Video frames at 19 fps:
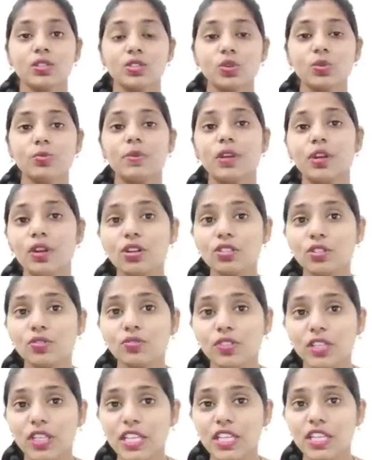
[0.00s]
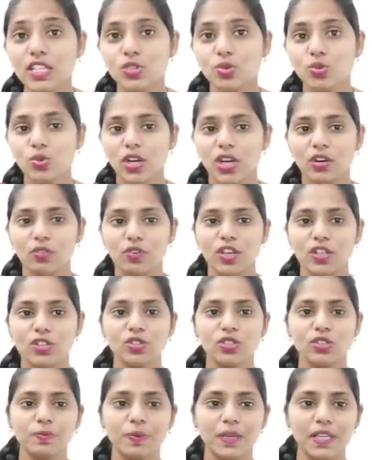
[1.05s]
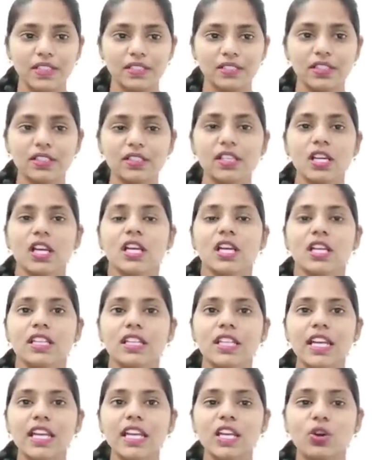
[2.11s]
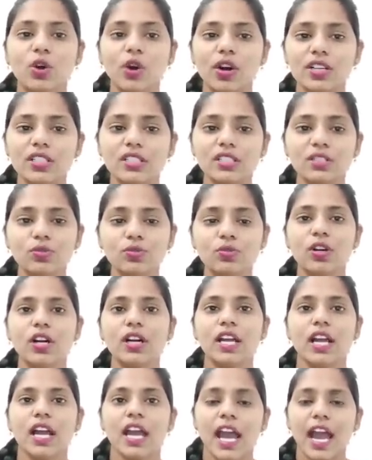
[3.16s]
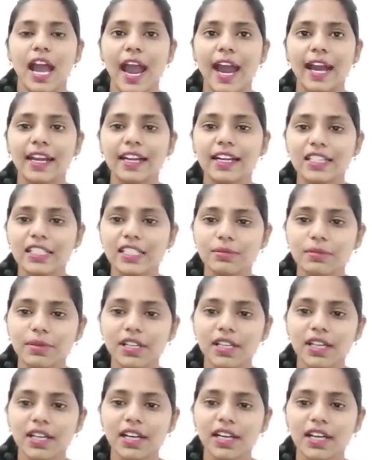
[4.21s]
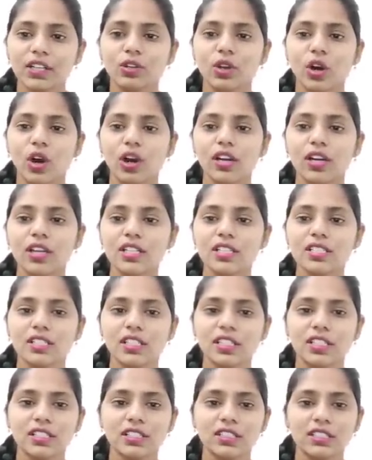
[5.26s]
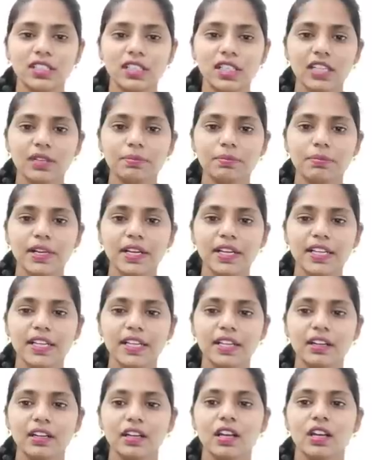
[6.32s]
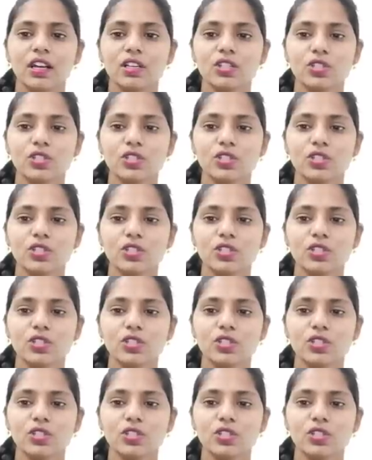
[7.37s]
So because of these two invasive species, they caused the world and it estimated like $16 billion.